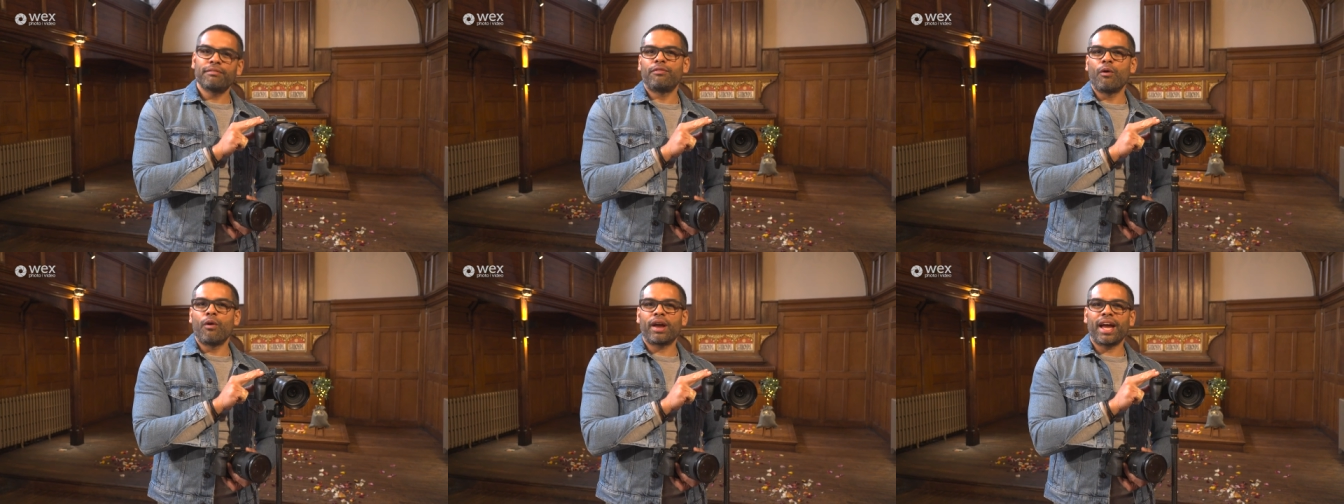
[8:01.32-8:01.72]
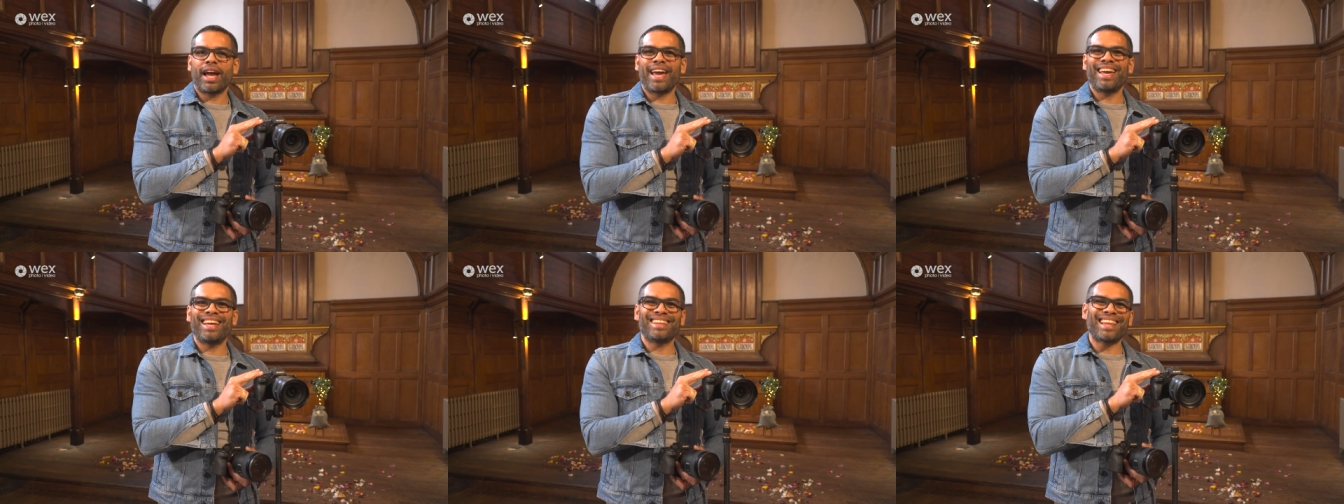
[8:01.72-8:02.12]
in
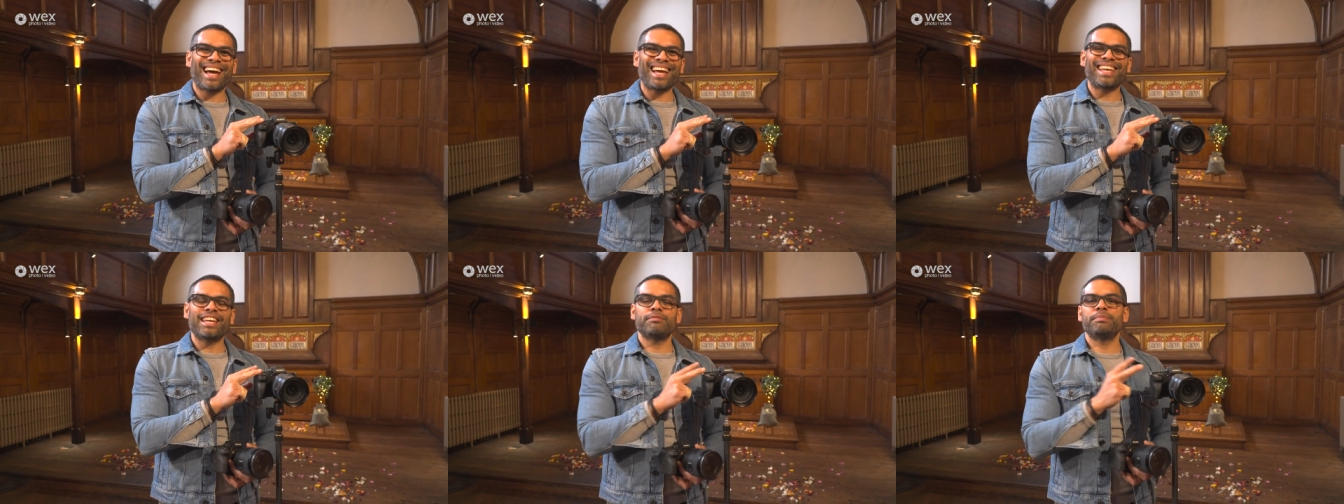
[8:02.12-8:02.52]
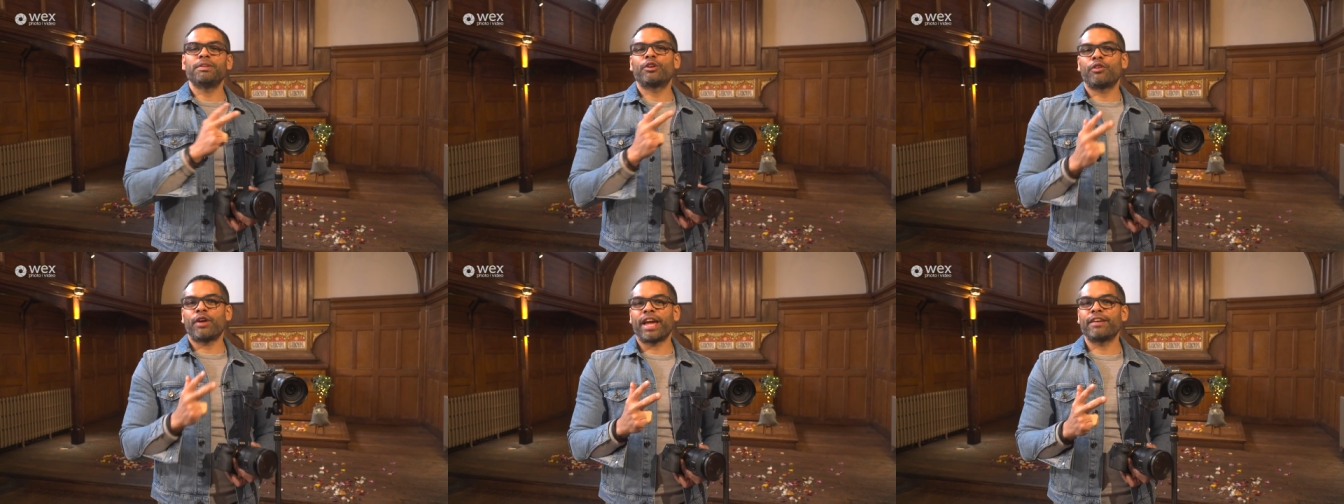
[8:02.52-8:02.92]
4K, that gives me
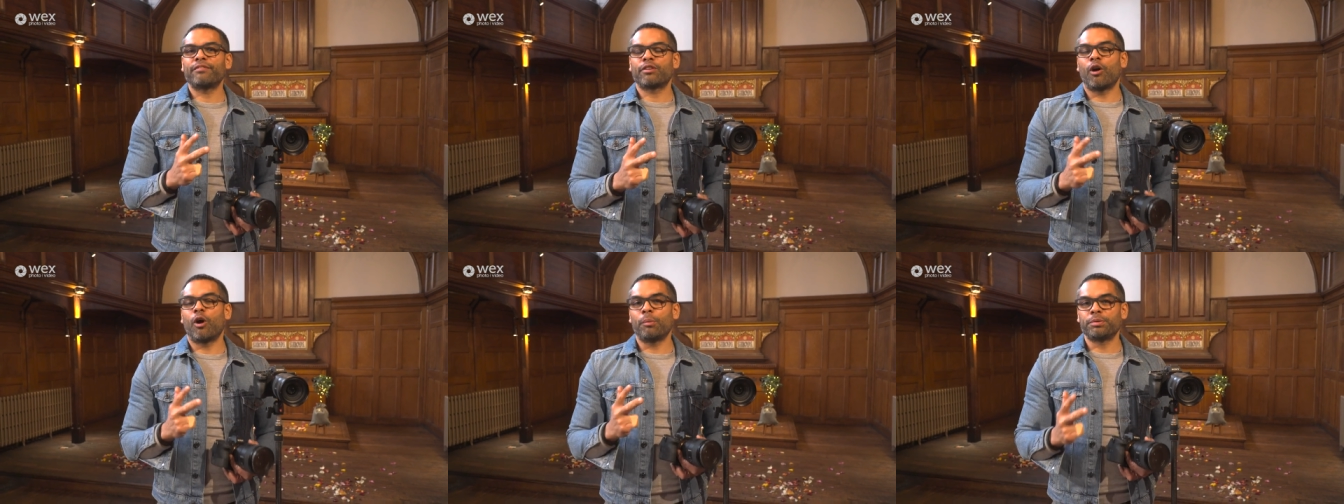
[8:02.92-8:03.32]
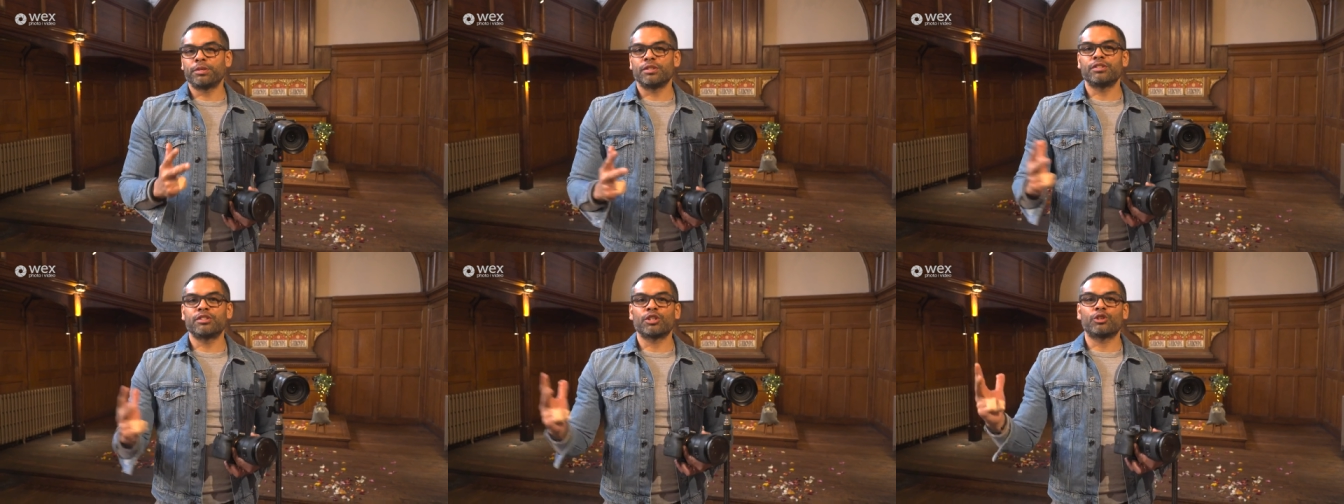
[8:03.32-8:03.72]
creative
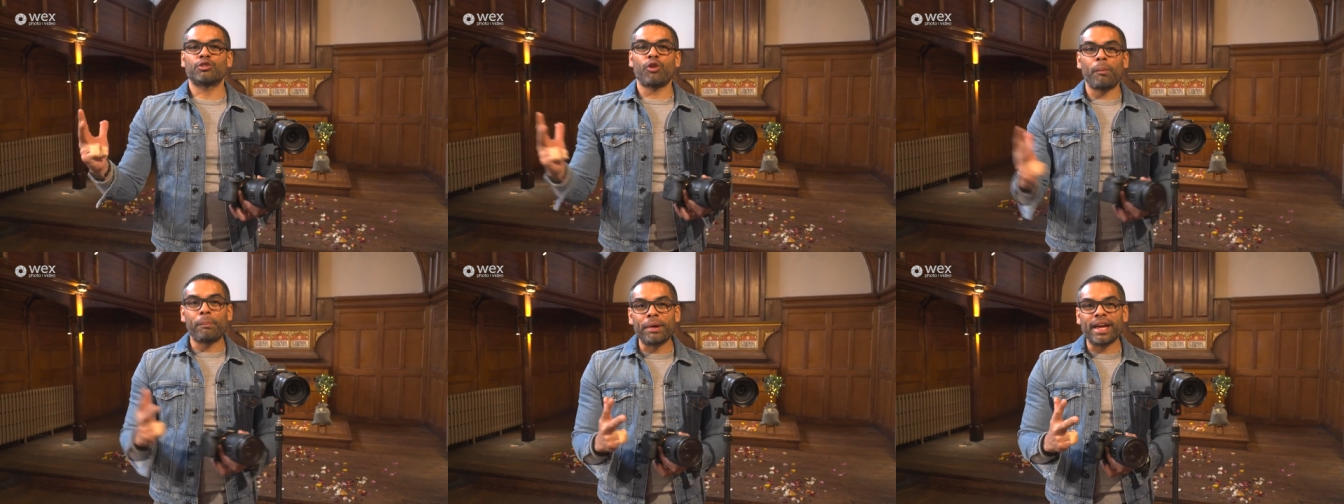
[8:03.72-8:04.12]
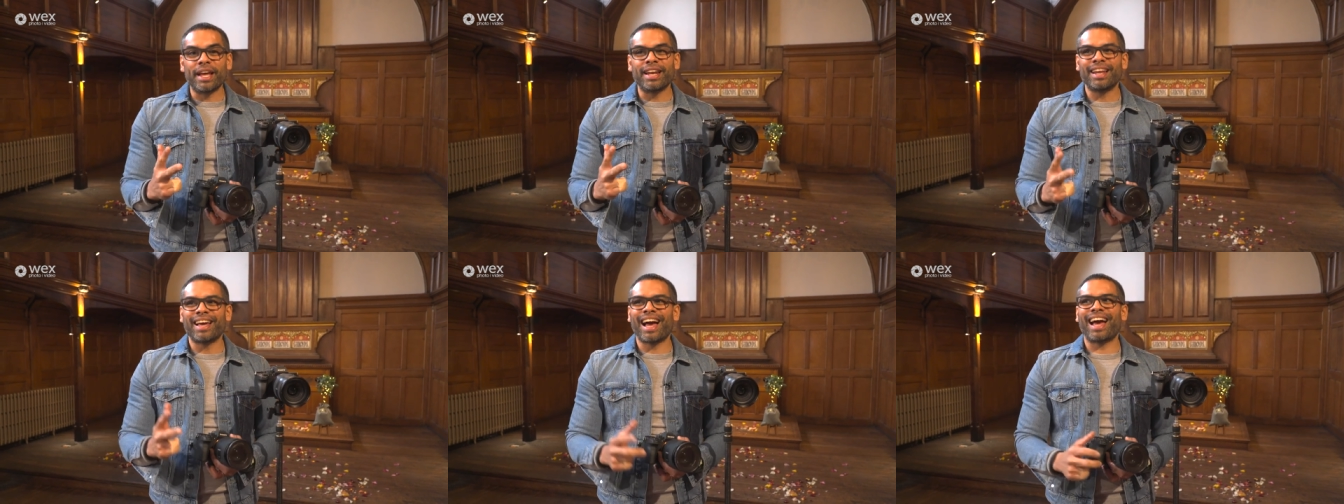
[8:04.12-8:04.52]
options to crop
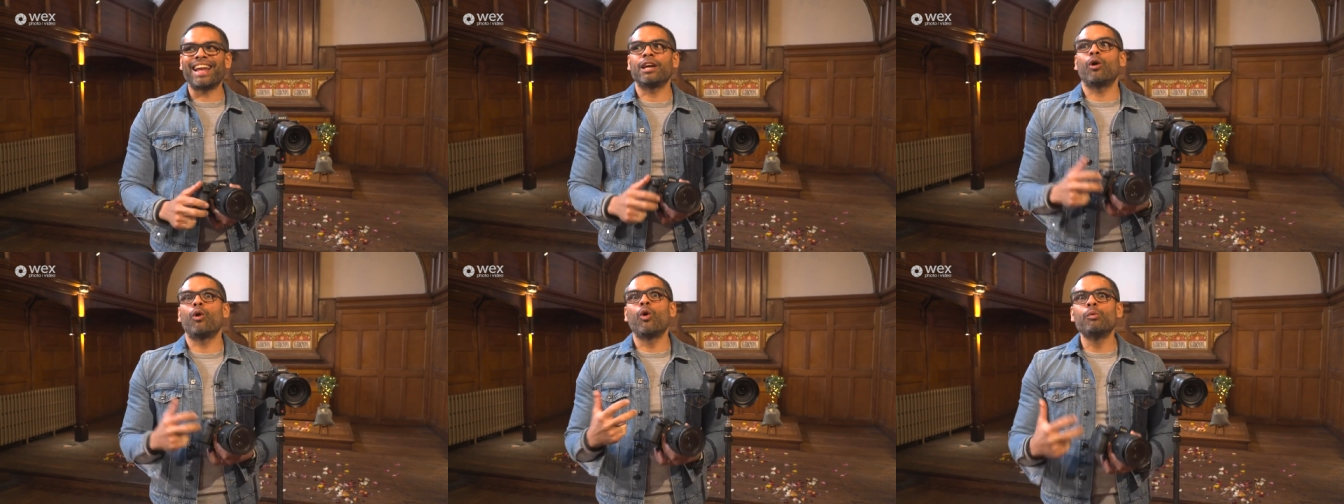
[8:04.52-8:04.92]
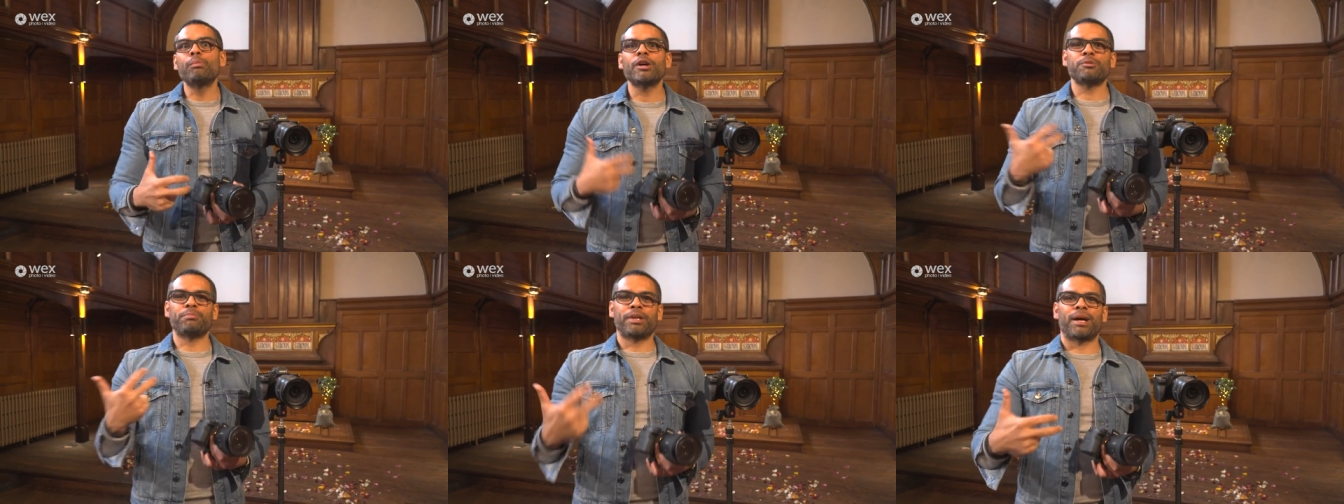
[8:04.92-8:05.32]
in and it
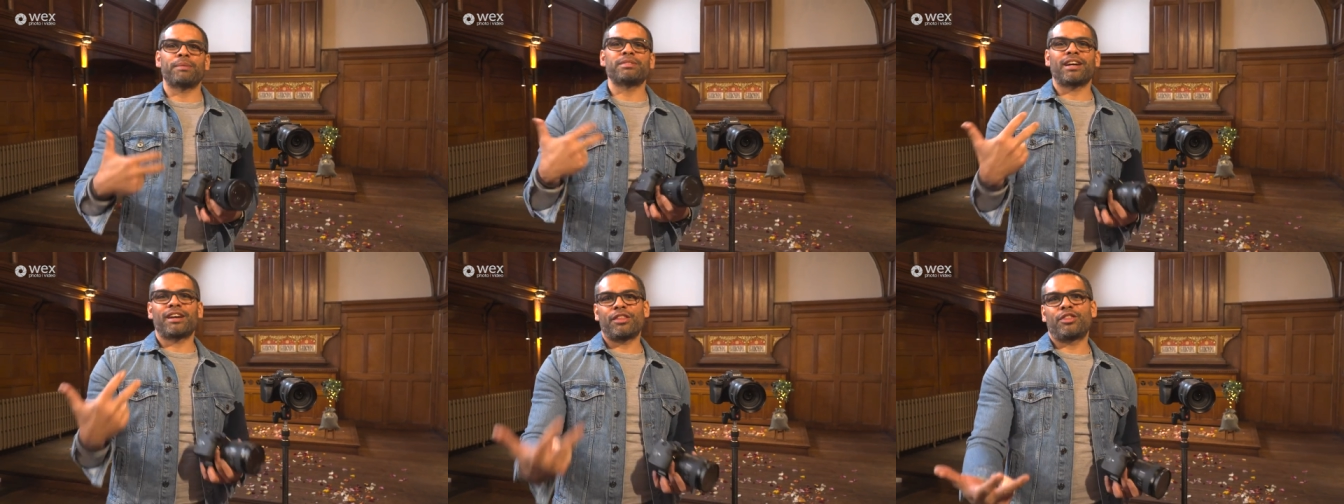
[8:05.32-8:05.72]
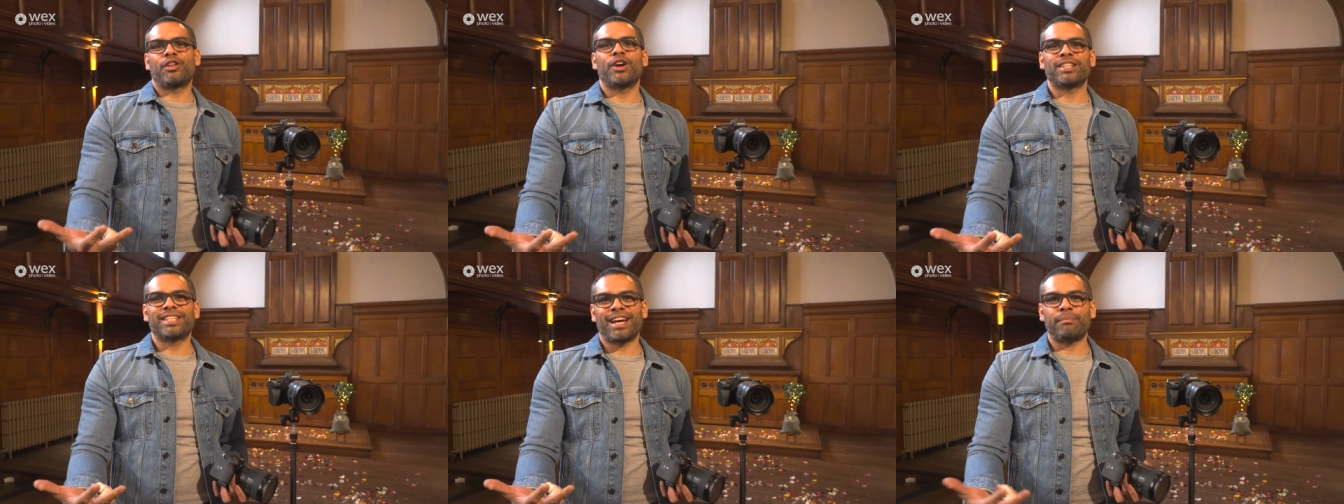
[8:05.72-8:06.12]
almost becomes like a
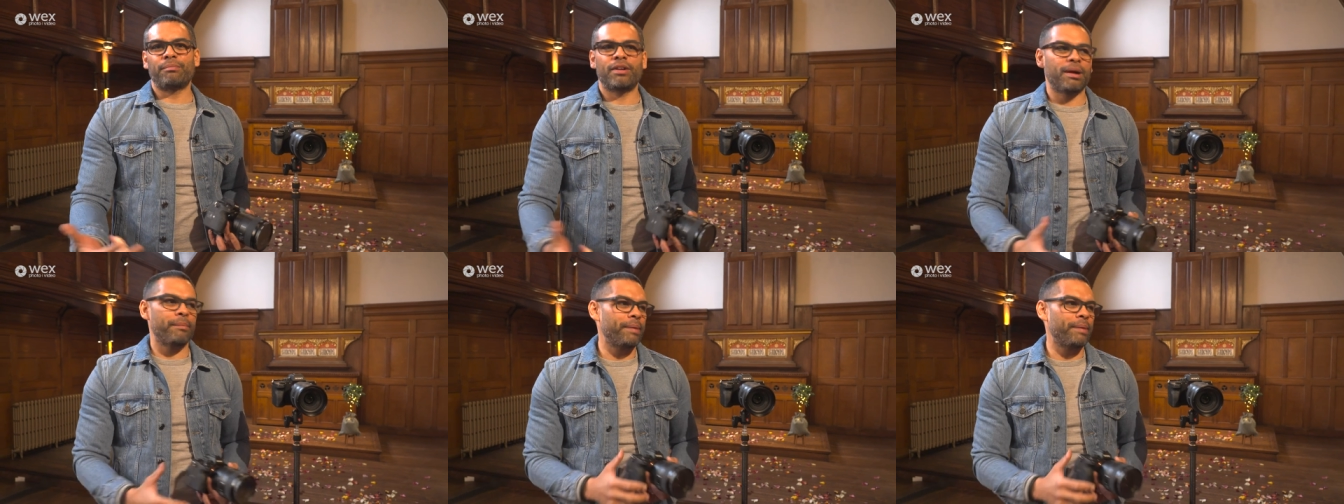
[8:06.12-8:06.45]
third camera.